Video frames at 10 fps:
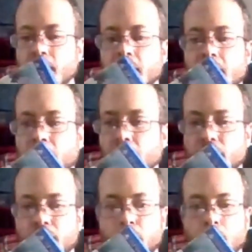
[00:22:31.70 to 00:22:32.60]
it
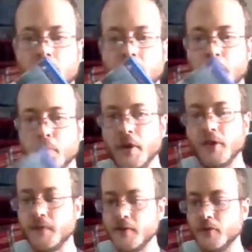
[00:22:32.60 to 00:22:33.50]
is one of the best
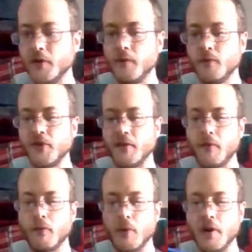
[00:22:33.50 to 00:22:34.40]
visual novels I've
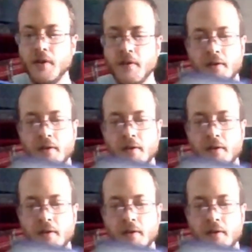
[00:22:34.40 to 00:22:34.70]
ever read.